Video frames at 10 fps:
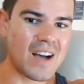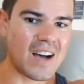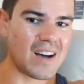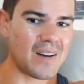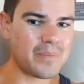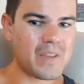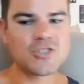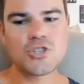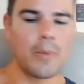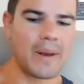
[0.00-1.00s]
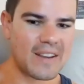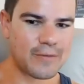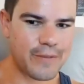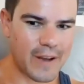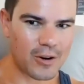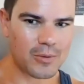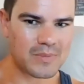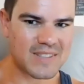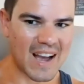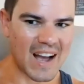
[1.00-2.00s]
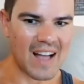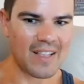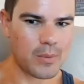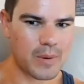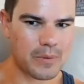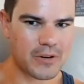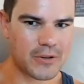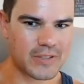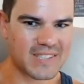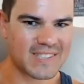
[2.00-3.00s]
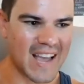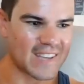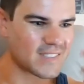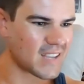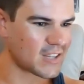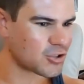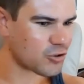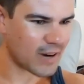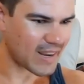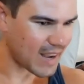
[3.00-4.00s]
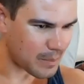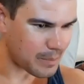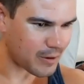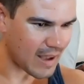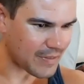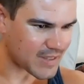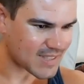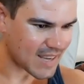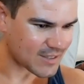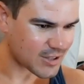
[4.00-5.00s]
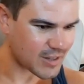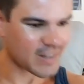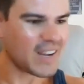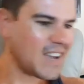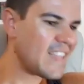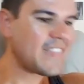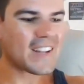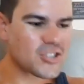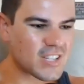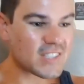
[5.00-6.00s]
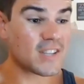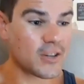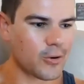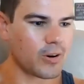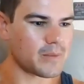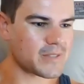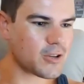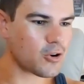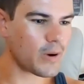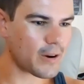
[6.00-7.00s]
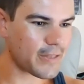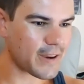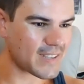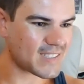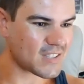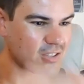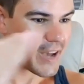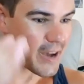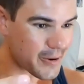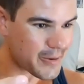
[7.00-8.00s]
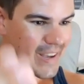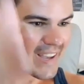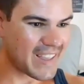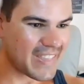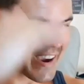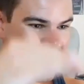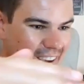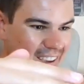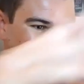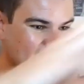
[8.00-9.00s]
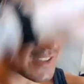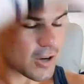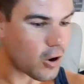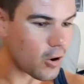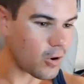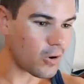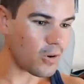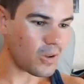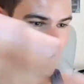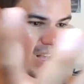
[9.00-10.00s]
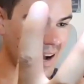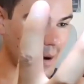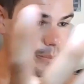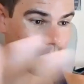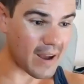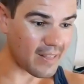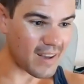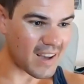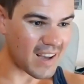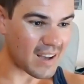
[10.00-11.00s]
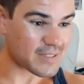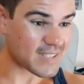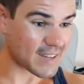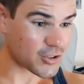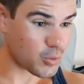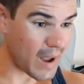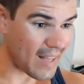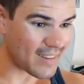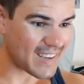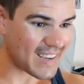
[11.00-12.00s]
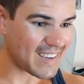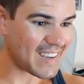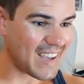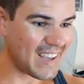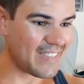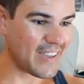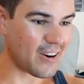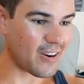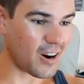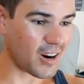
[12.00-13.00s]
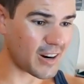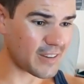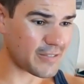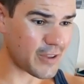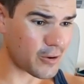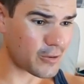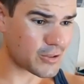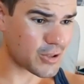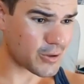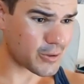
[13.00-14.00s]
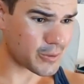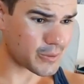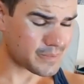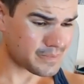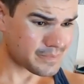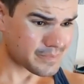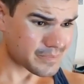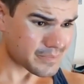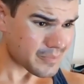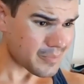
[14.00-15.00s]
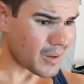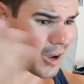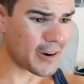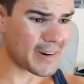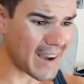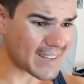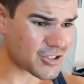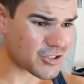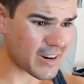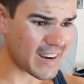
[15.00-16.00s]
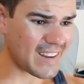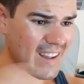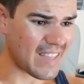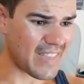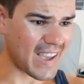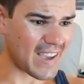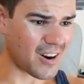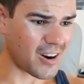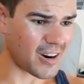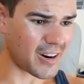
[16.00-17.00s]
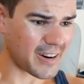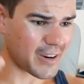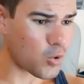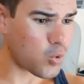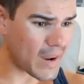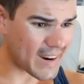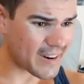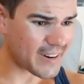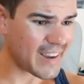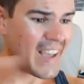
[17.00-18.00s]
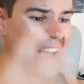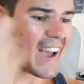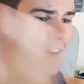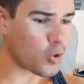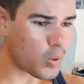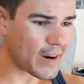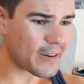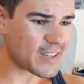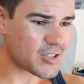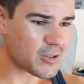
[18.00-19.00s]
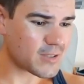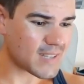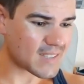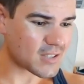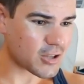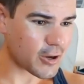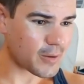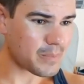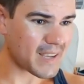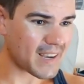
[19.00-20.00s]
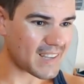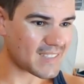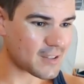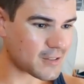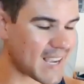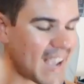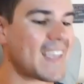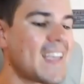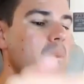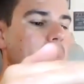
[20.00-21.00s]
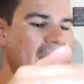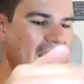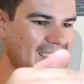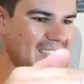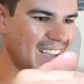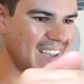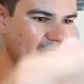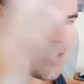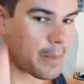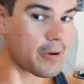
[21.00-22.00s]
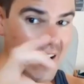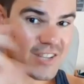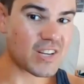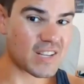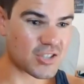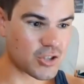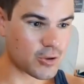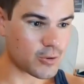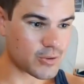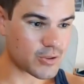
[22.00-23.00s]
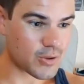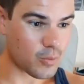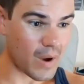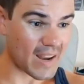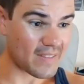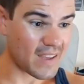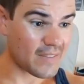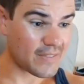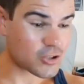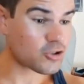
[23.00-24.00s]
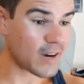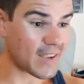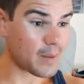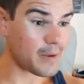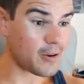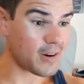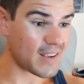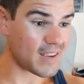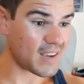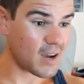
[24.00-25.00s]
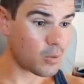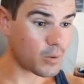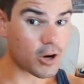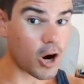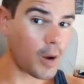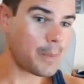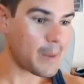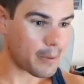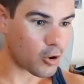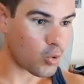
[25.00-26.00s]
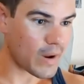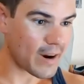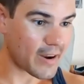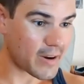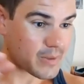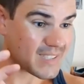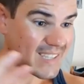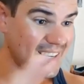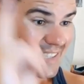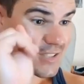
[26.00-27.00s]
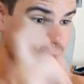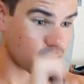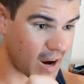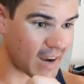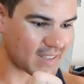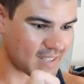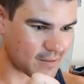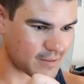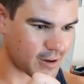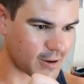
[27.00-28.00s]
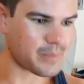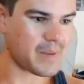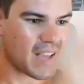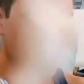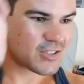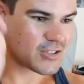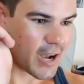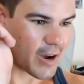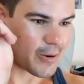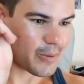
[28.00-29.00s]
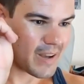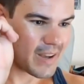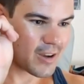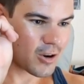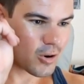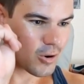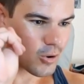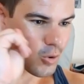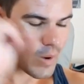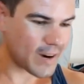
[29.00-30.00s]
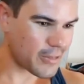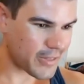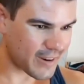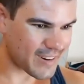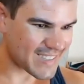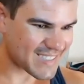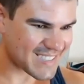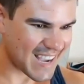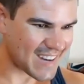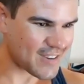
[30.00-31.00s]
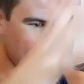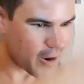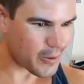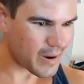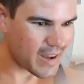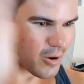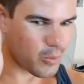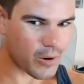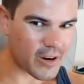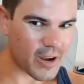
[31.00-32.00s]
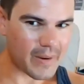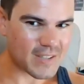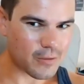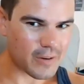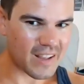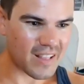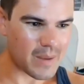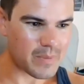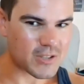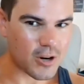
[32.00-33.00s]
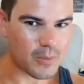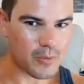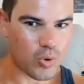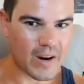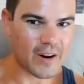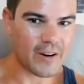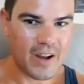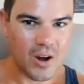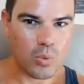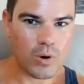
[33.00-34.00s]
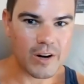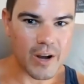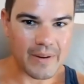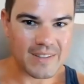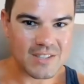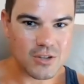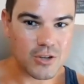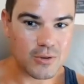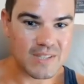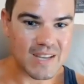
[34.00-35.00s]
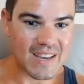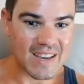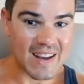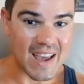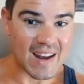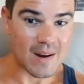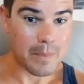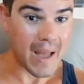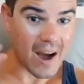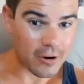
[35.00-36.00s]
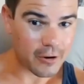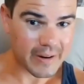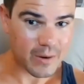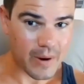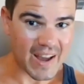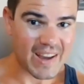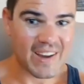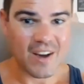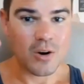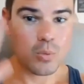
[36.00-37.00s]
So many films that Hollywood produces has a straight couple at the center. That's just the norm. So queer theory says no, there is this whole umbrella of sexuality. There are those who are not straight, they are queer, and queer is used as a term because they're taking back the prejudice used when the straight community would call people queer and it was seen as a derogative term. So queer theorists said, no, we're going to reclaim the term queer. We're going to use it in an empowering way.